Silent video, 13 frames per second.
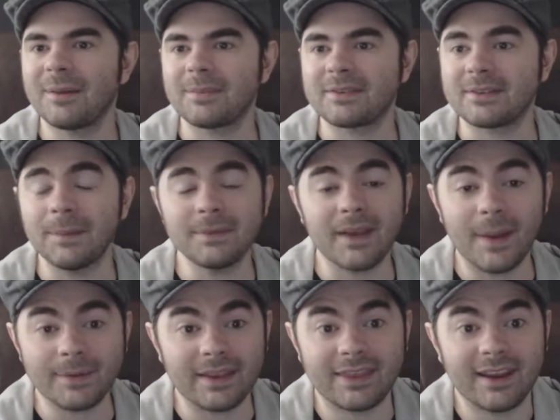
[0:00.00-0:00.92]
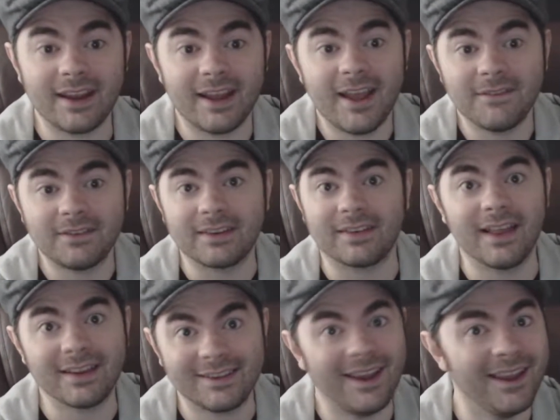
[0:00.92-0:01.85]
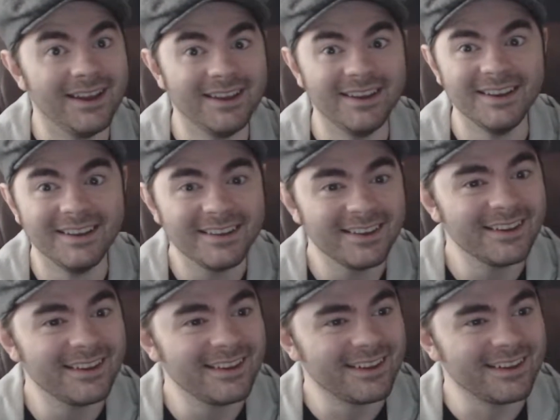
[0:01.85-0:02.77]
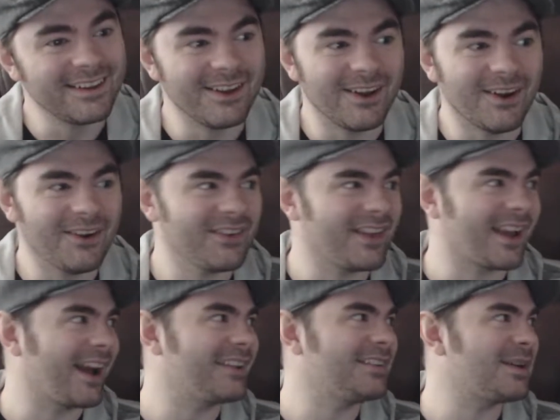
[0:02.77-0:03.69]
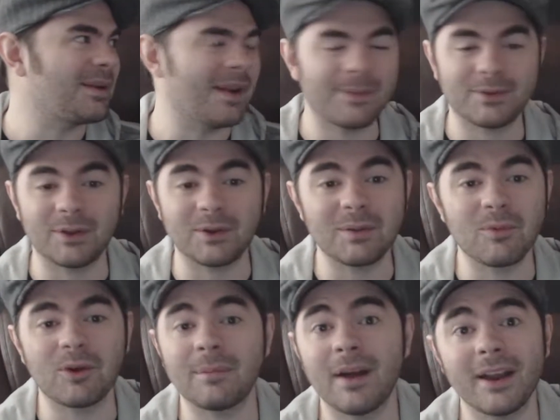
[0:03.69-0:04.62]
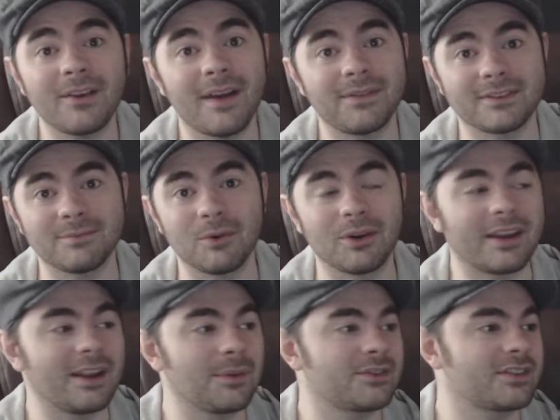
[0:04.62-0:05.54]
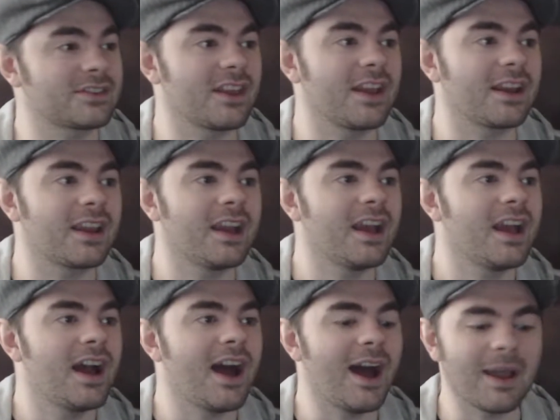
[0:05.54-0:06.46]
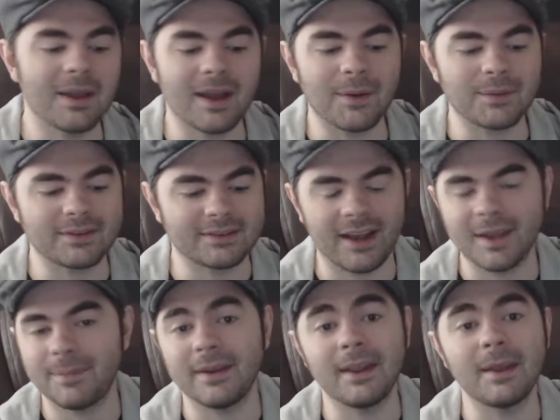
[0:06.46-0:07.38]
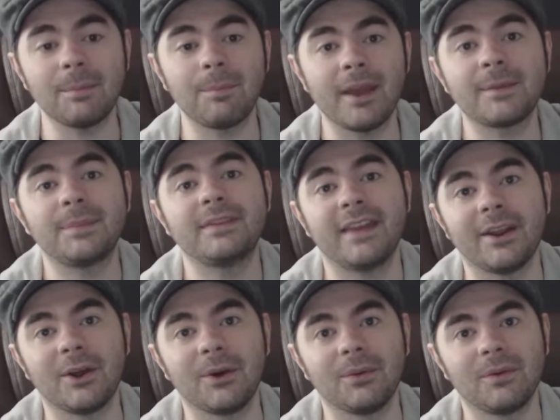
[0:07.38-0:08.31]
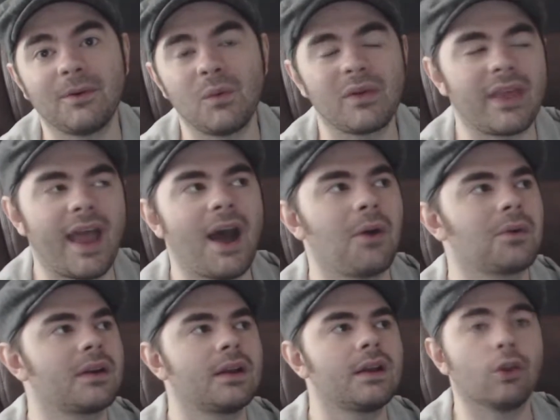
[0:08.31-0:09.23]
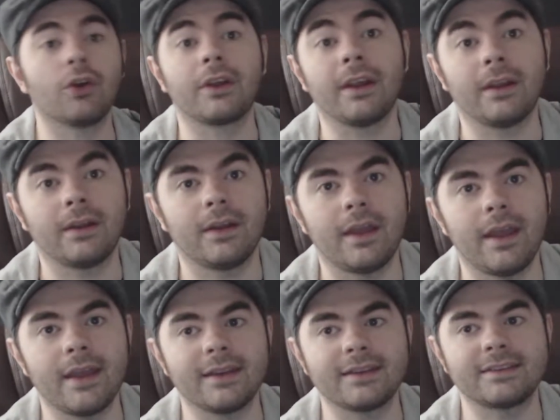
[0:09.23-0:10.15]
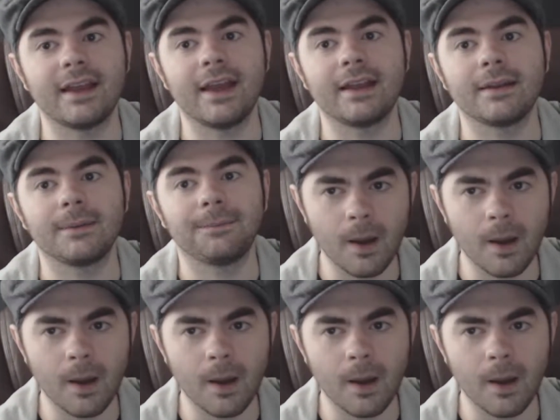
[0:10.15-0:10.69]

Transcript: Sometimes I think I have dyslexia. You know, like I did an episode of Good Morning Minecraft this morning, and it was just like I was typing in baked potato without looking, and it said